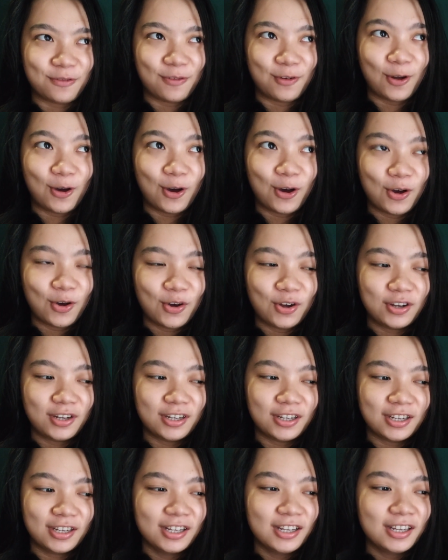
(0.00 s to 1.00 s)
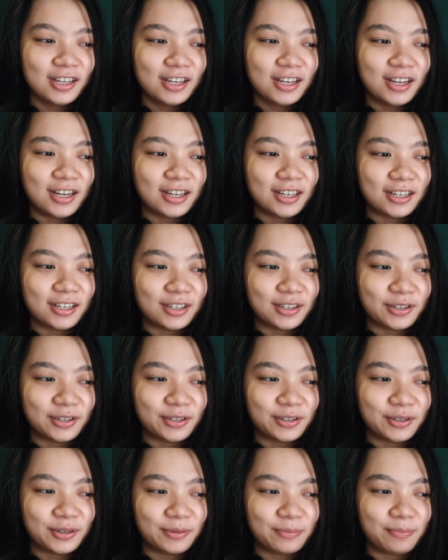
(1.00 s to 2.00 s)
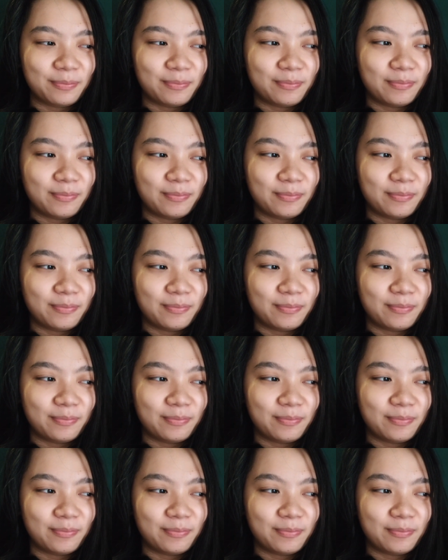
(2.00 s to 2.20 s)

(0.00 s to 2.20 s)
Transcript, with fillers: vlog uh,